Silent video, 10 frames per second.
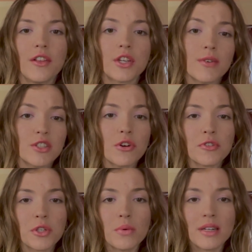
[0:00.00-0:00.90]
There is
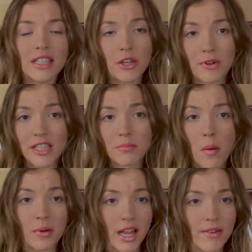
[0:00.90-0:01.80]
also an increased
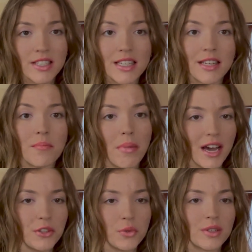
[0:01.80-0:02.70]
popularity in
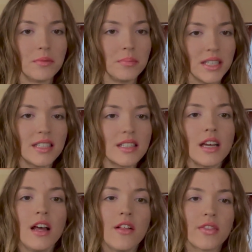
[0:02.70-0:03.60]
binaural beats.
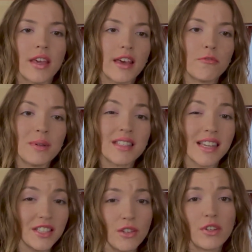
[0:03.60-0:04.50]
They have been
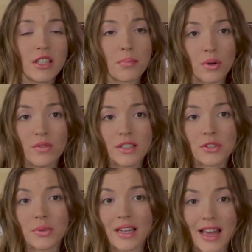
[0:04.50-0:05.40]
scientifically
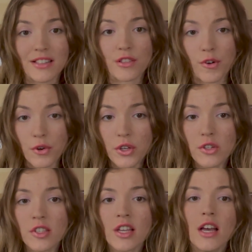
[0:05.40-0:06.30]
proven to enhance
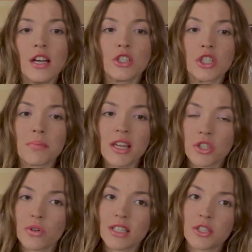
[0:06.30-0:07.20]
focus. Just make
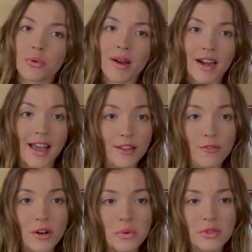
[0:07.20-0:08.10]
sure that you wear
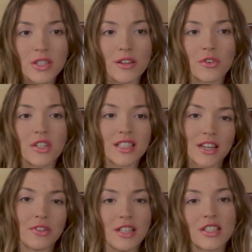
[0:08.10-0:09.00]
headphones if you
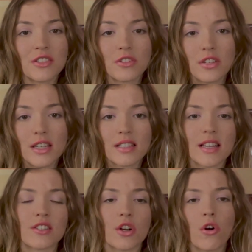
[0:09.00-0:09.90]
decide to listen to these,
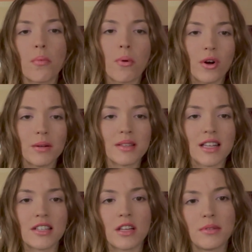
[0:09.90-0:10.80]
as the whole point
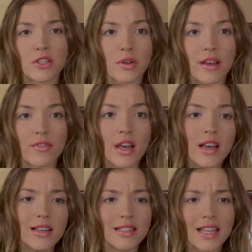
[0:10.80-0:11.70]
besides them is that you have
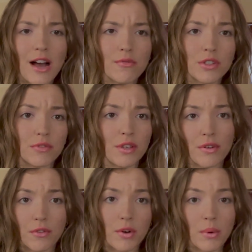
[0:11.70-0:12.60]
sounds of
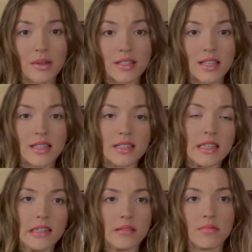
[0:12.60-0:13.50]
different frequencies
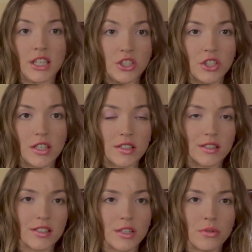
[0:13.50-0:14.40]
in each
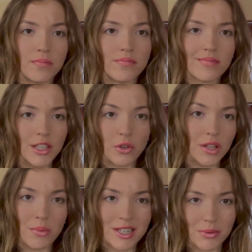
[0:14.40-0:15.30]
ear, so it
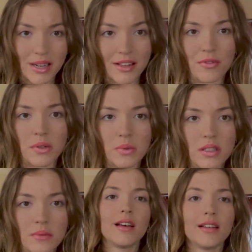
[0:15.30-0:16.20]
only works with
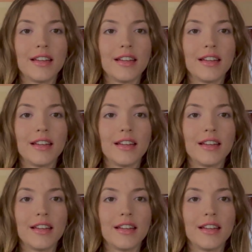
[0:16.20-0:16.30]
headphones.